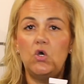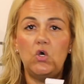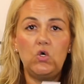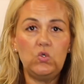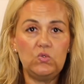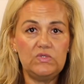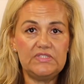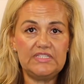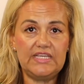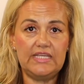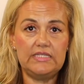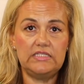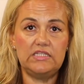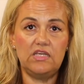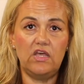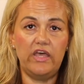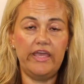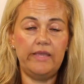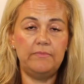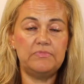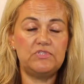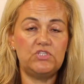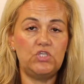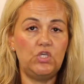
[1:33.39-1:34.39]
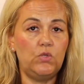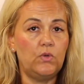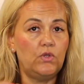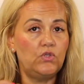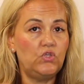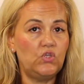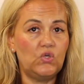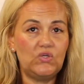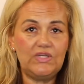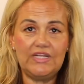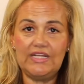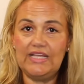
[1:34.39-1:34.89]
All skin types, you are
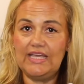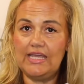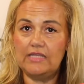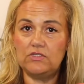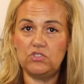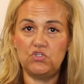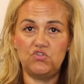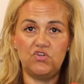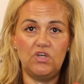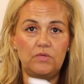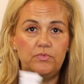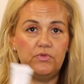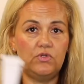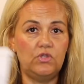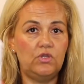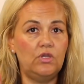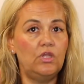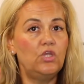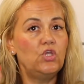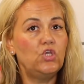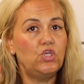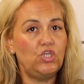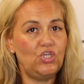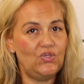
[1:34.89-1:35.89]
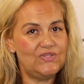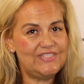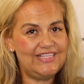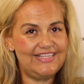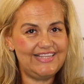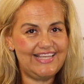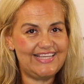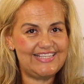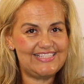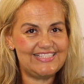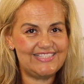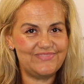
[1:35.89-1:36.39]
not going to get into trouble
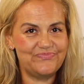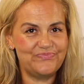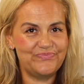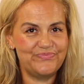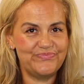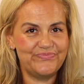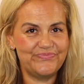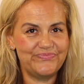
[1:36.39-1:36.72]
using this.